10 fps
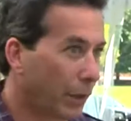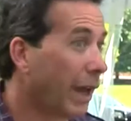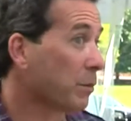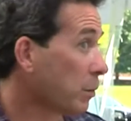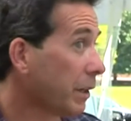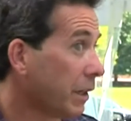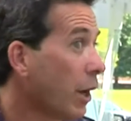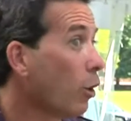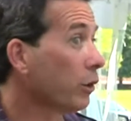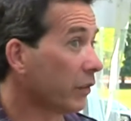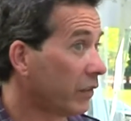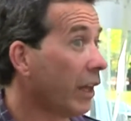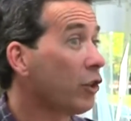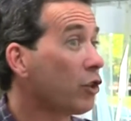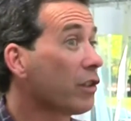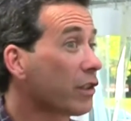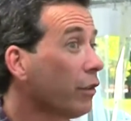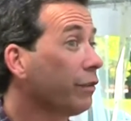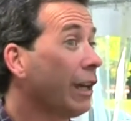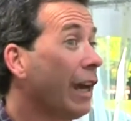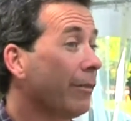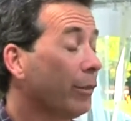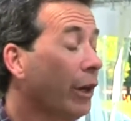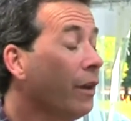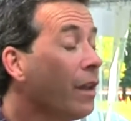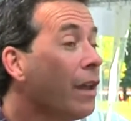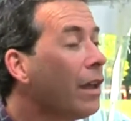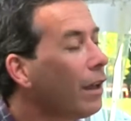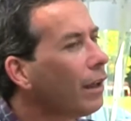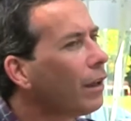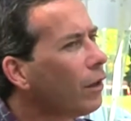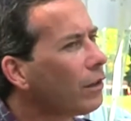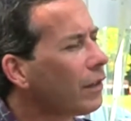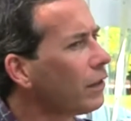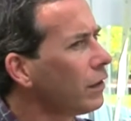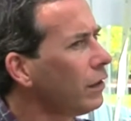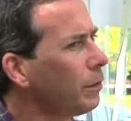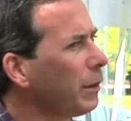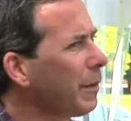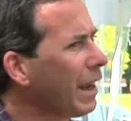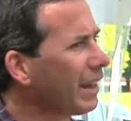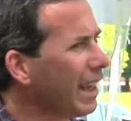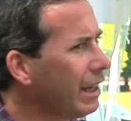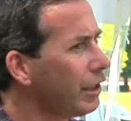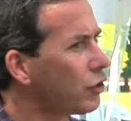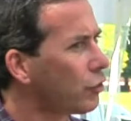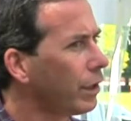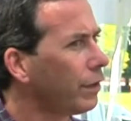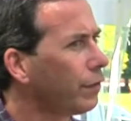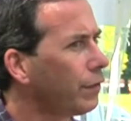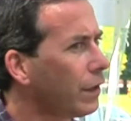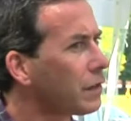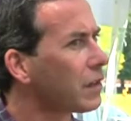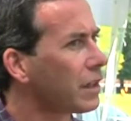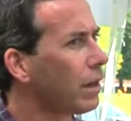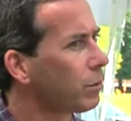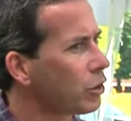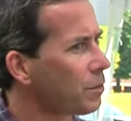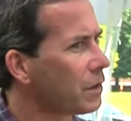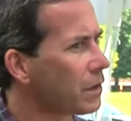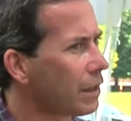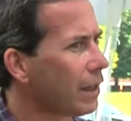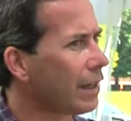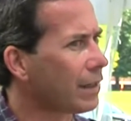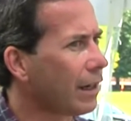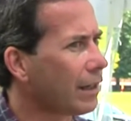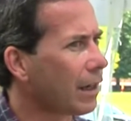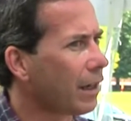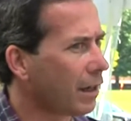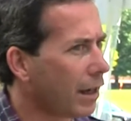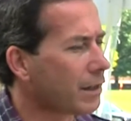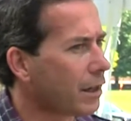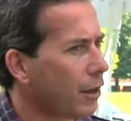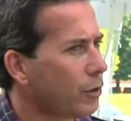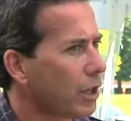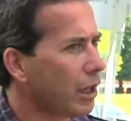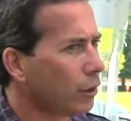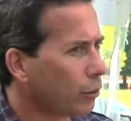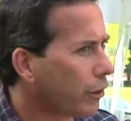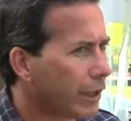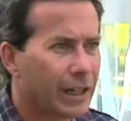perhaps one of the oldest sections of Canberra. Tell us a little bit about the history of this establishment as, as, a, as a hotel or